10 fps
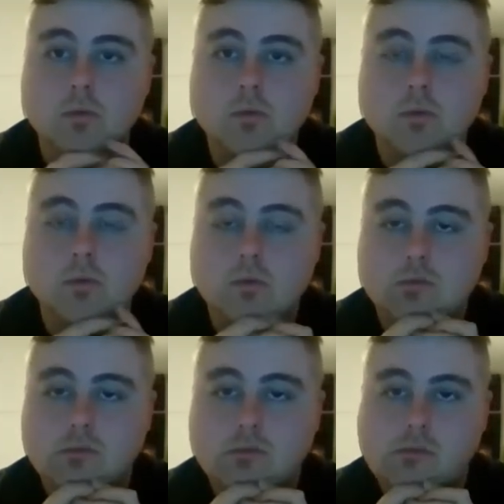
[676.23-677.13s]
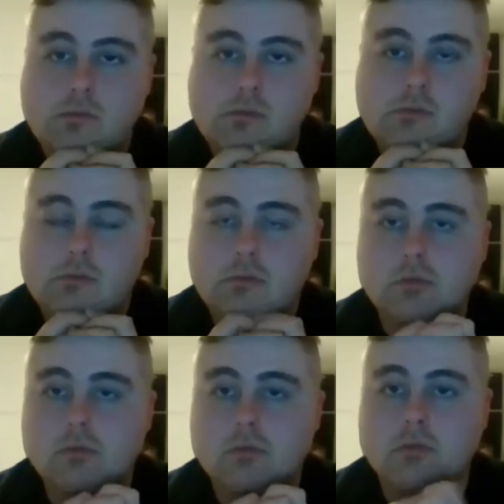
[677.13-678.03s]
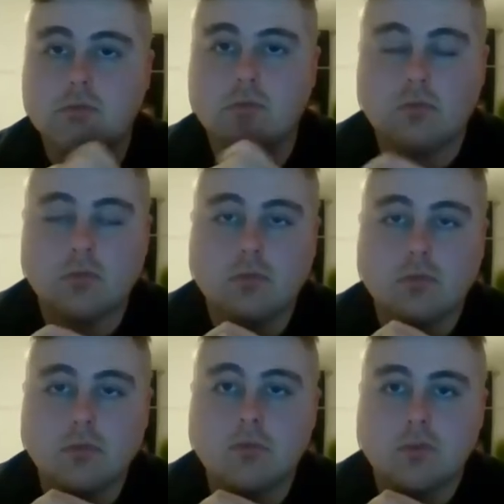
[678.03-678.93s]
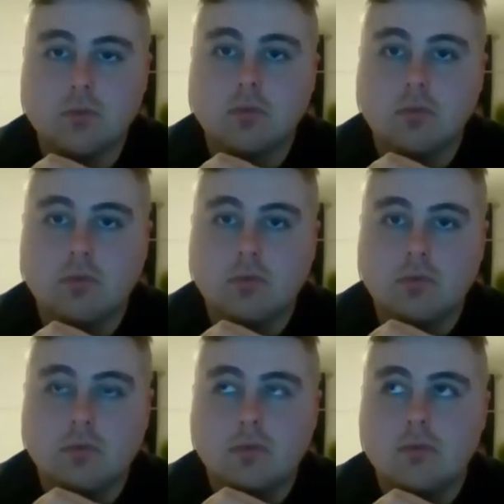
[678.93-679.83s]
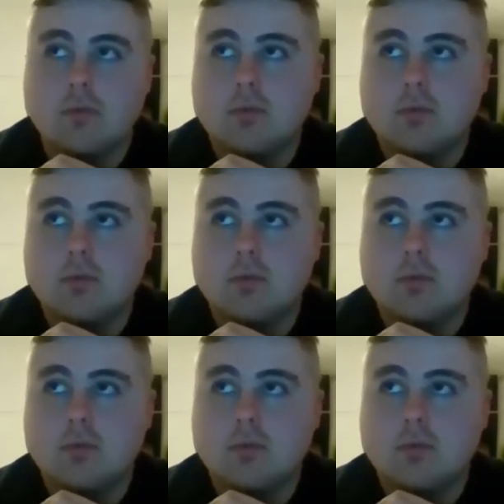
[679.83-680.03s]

(silent)